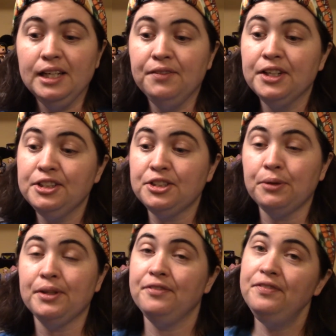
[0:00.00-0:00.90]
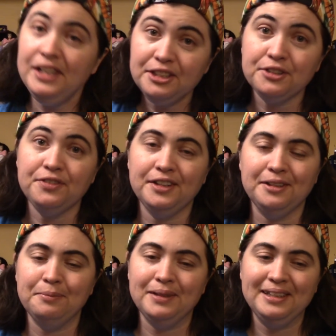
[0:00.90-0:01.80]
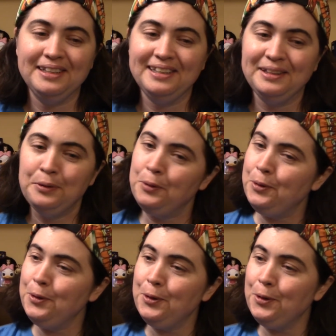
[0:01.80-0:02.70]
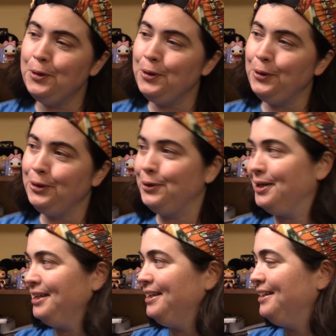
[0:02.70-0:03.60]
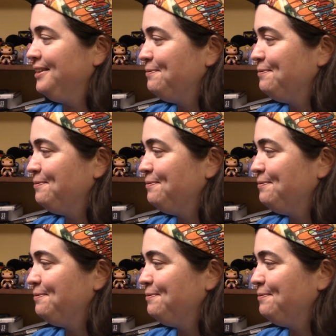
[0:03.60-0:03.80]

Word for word: If you're going to start with a feature film, woo, lordy,